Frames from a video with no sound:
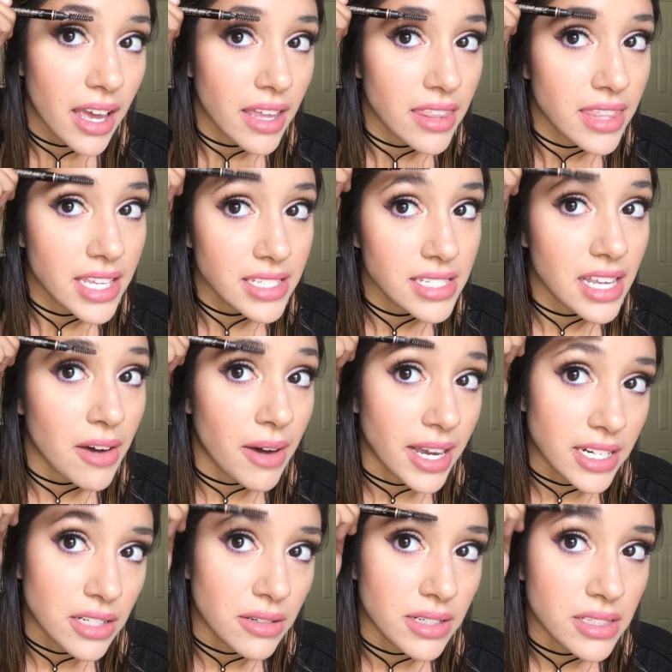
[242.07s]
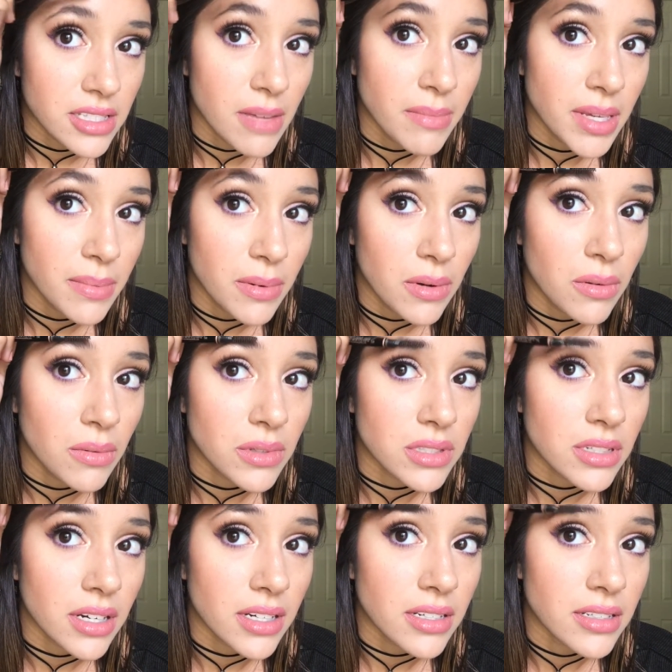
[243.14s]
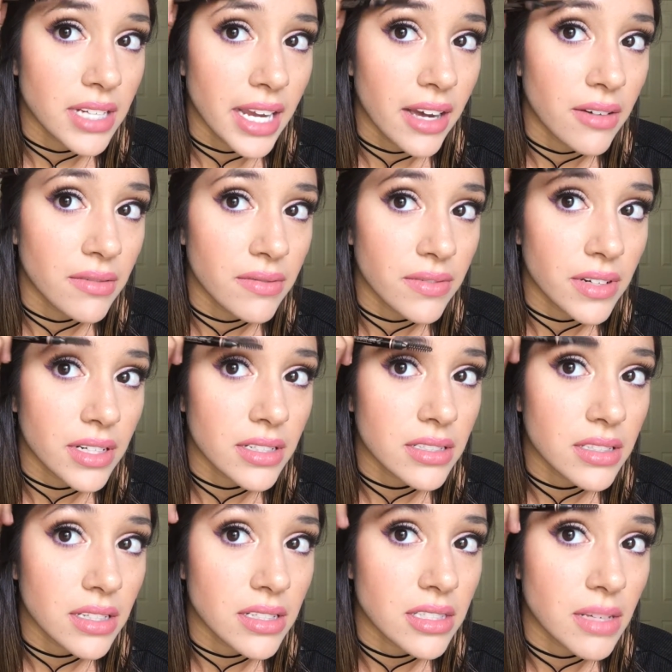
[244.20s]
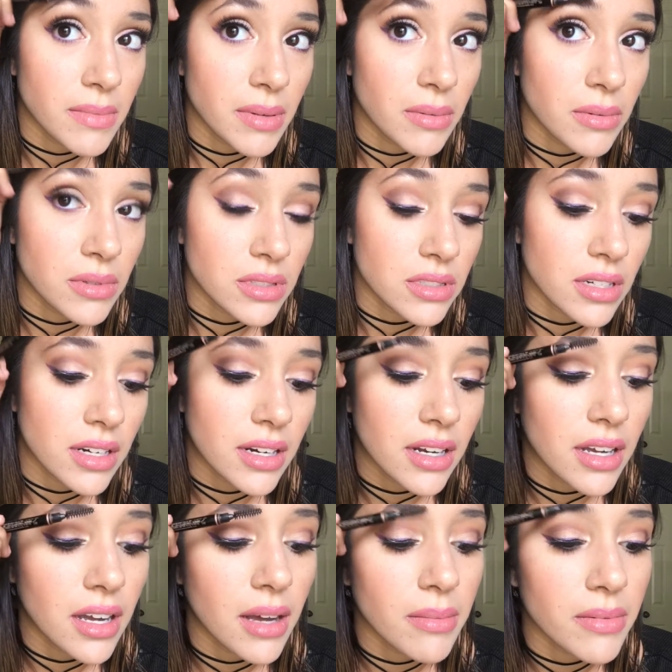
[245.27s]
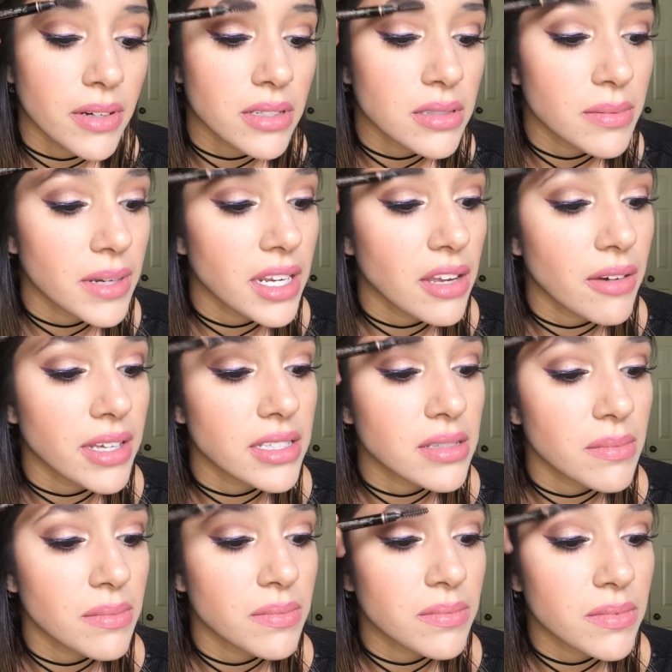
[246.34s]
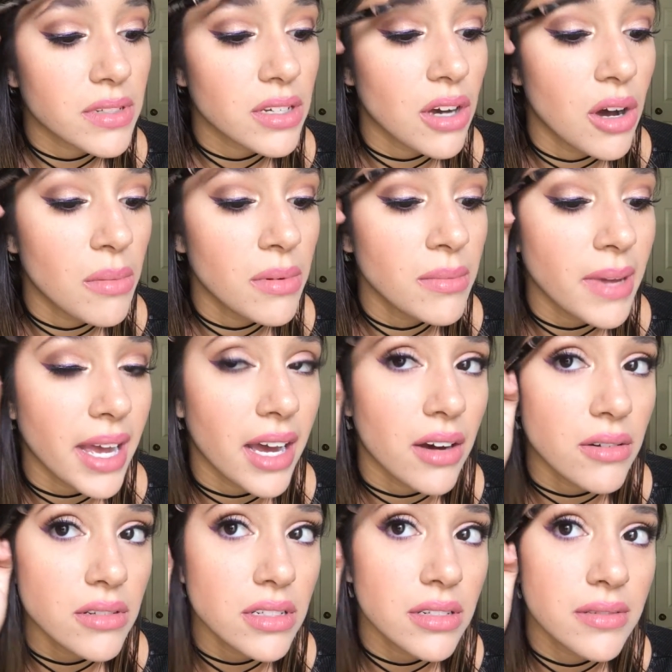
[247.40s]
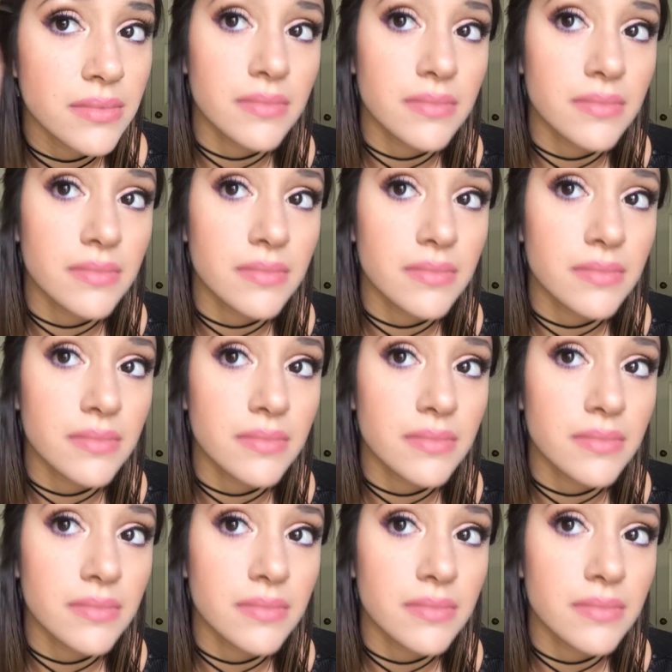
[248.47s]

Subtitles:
This is how I do it. Some people will start down first and some people will start up first. But anyways, comb them out.